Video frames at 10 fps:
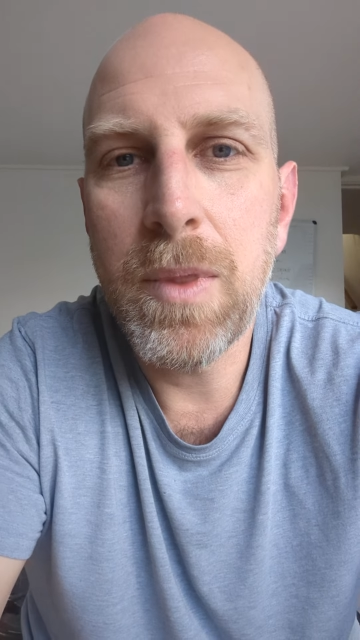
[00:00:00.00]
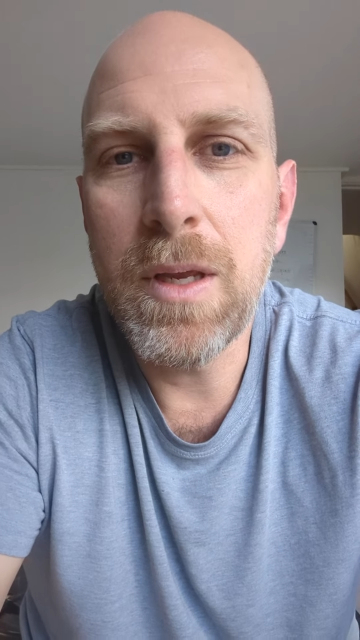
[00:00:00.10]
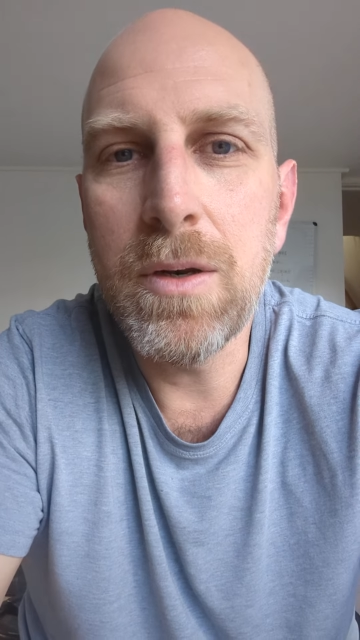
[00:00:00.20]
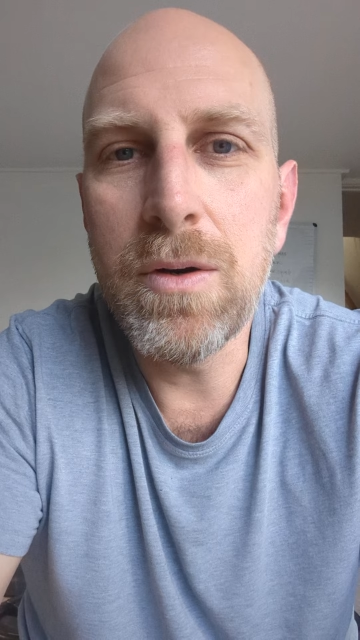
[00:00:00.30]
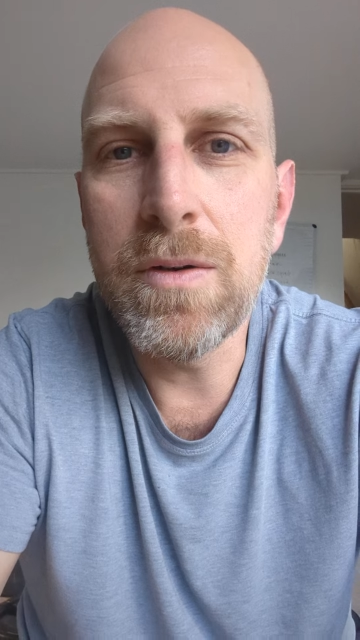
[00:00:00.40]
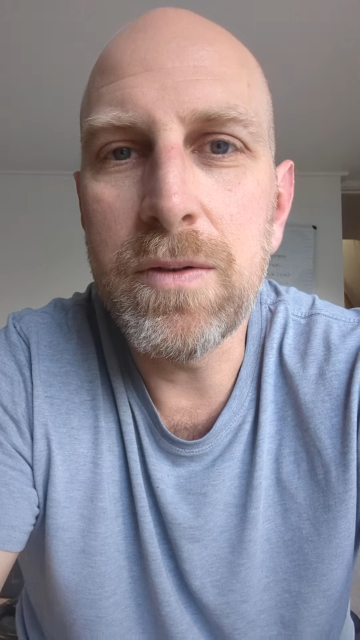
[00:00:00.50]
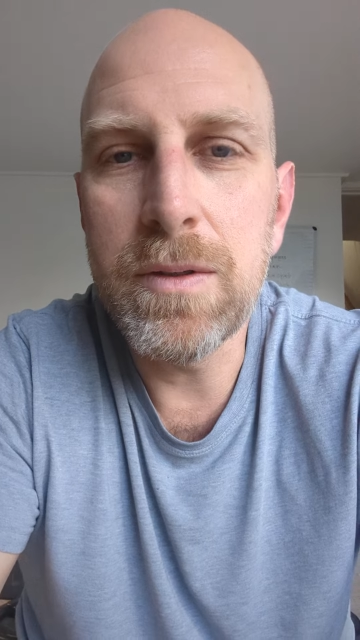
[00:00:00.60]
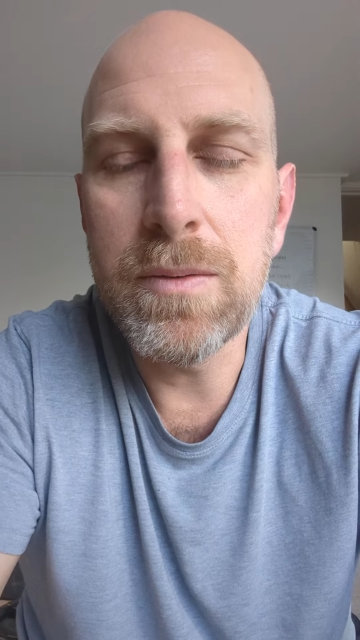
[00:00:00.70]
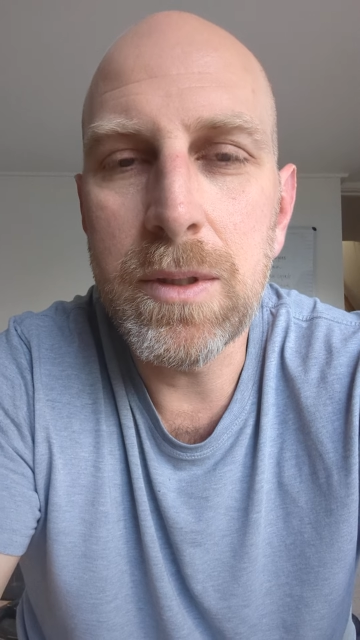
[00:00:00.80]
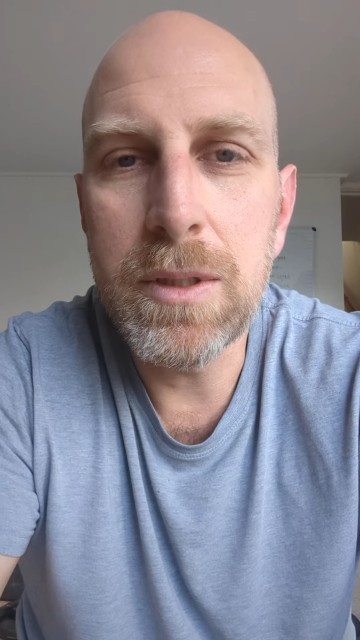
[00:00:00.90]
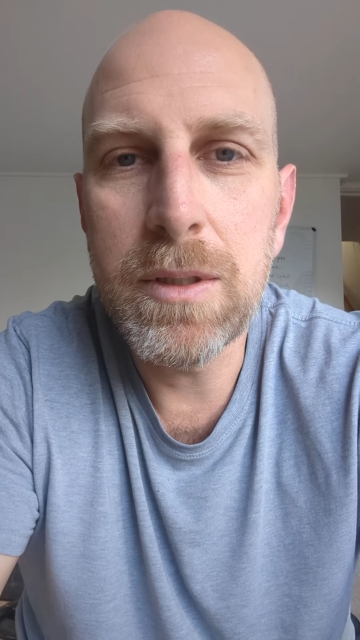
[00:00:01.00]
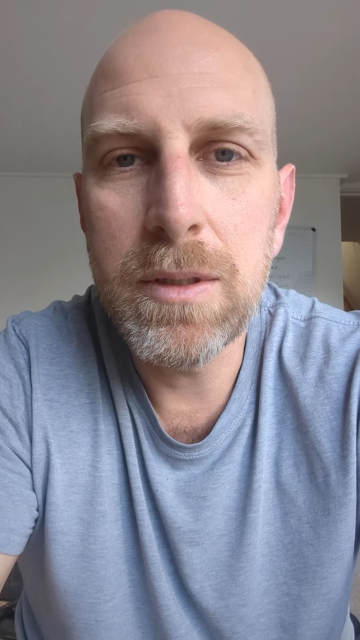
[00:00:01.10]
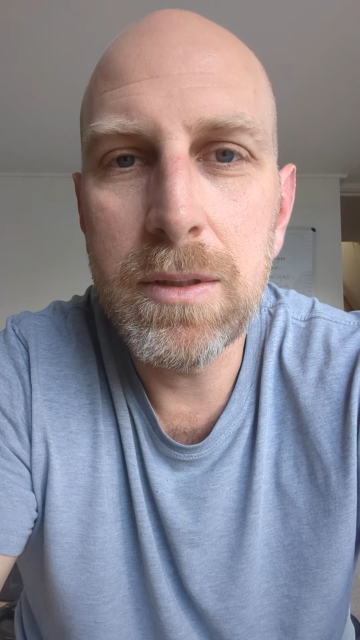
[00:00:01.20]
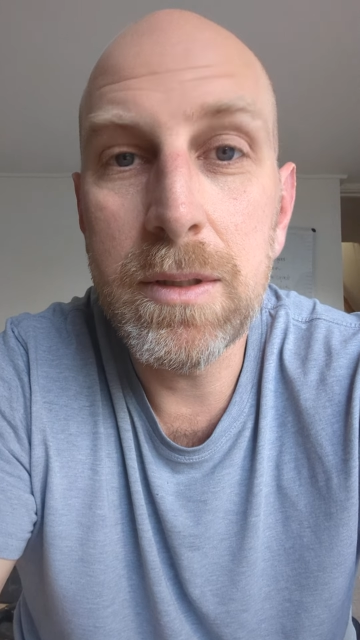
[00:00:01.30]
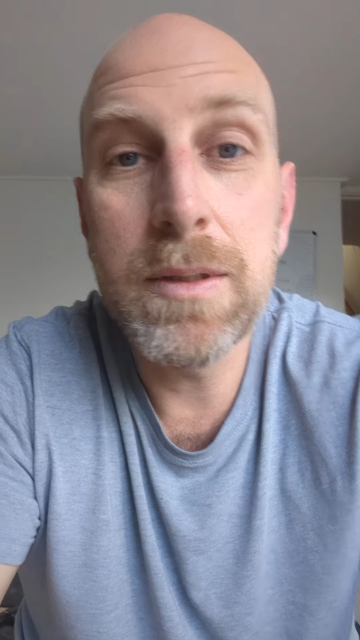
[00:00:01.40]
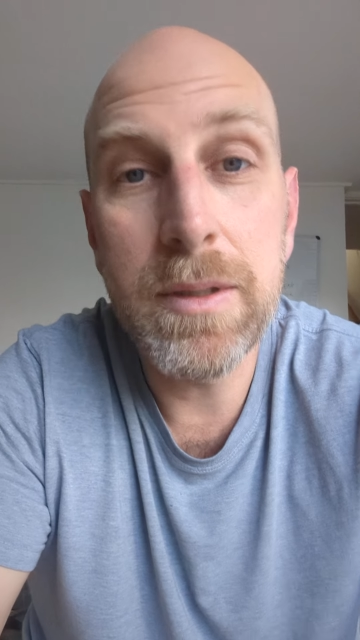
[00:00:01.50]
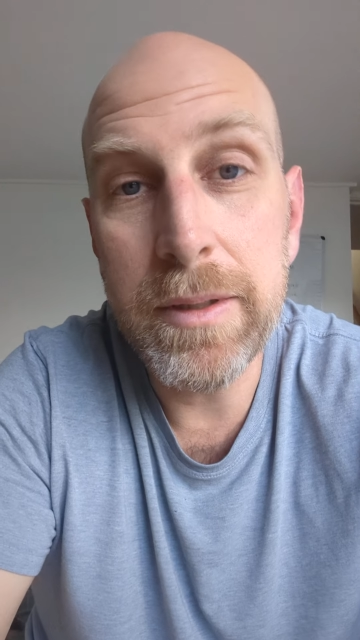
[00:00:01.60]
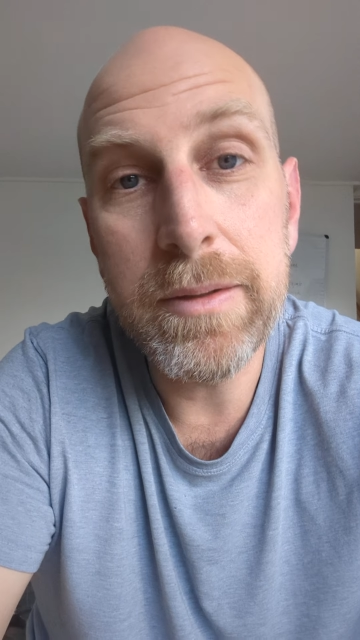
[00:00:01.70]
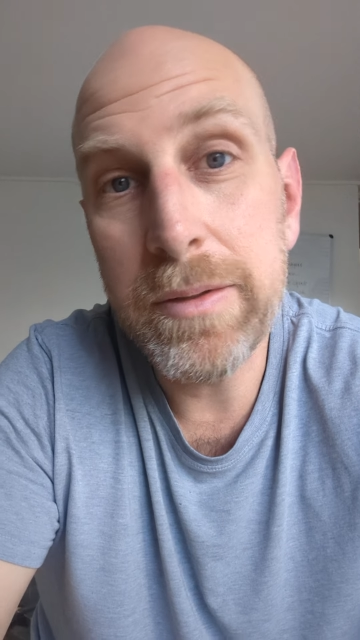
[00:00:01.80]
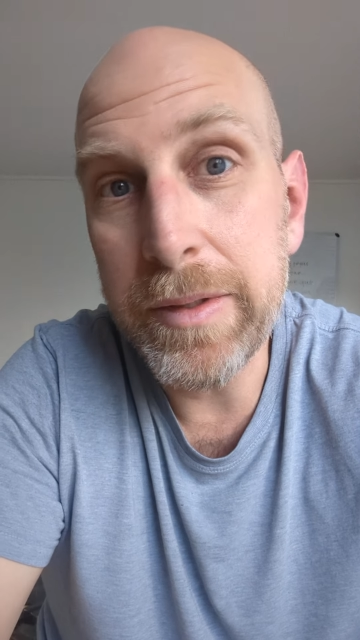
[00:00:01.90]
a Nurofen which is
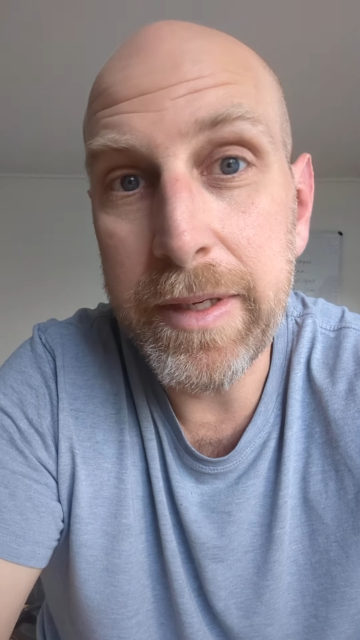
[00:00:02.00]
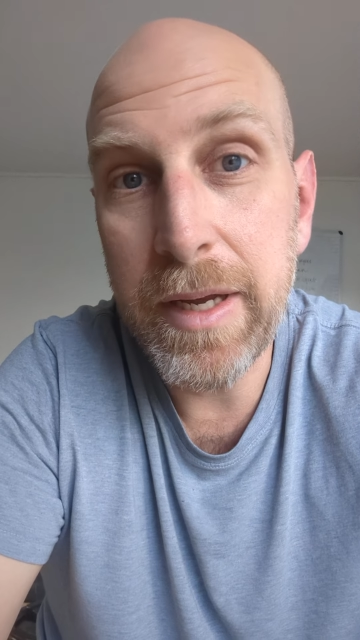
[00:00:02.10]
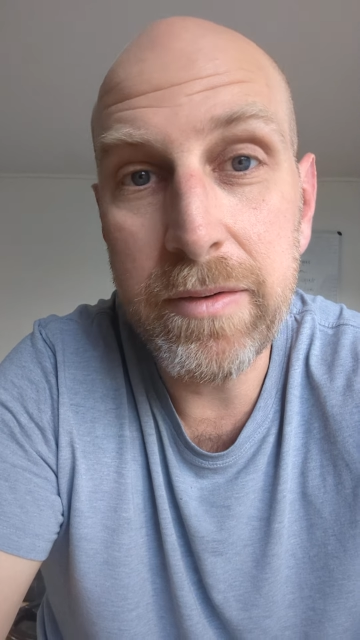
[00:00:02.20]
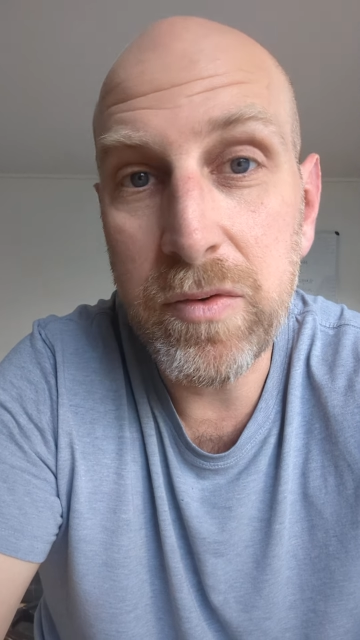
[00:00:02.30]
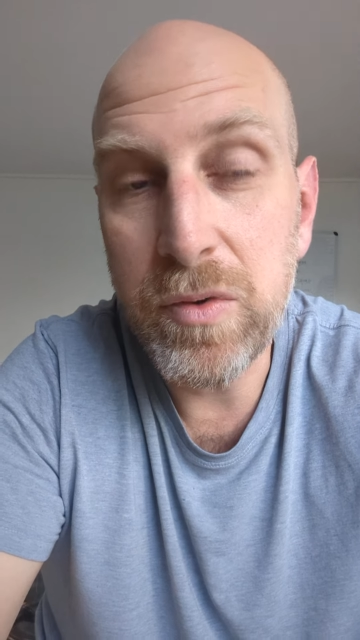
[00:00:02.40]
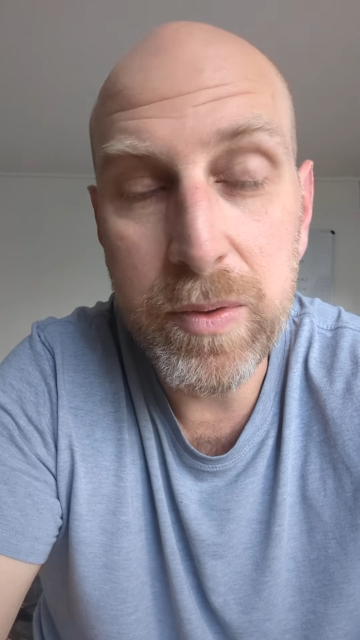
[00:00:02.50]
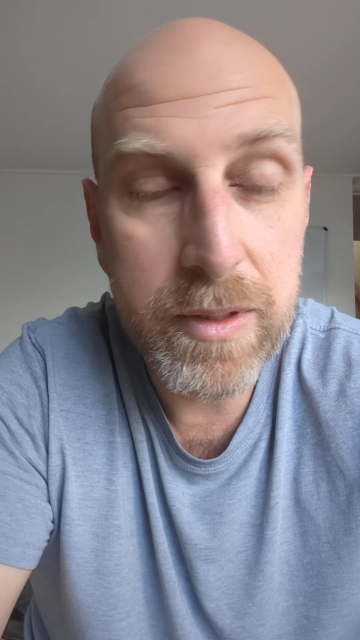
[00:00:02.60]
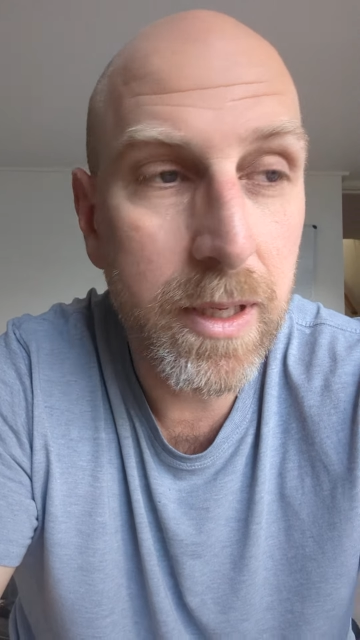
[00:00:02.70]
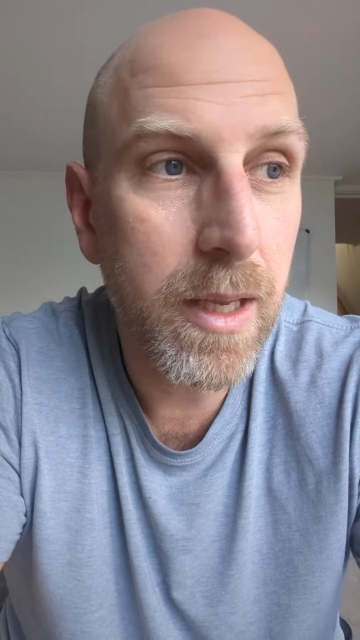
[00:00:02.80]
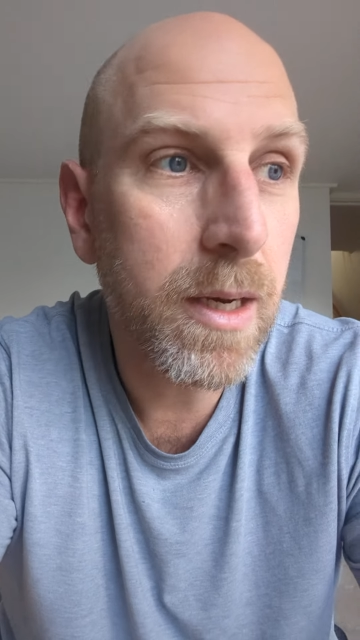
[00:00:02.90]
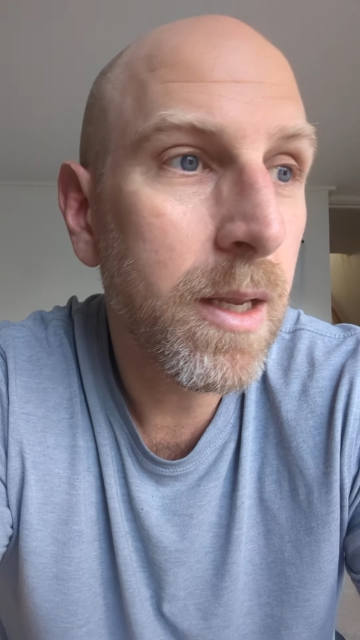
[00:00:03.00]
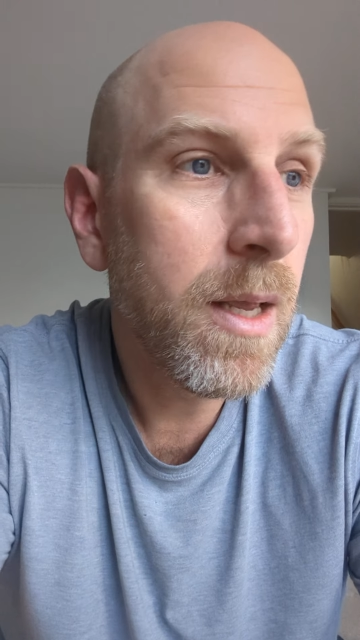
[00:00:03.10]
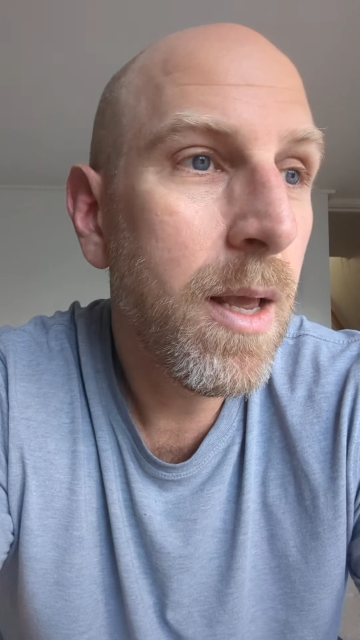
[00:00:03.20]
not strict carnivore once again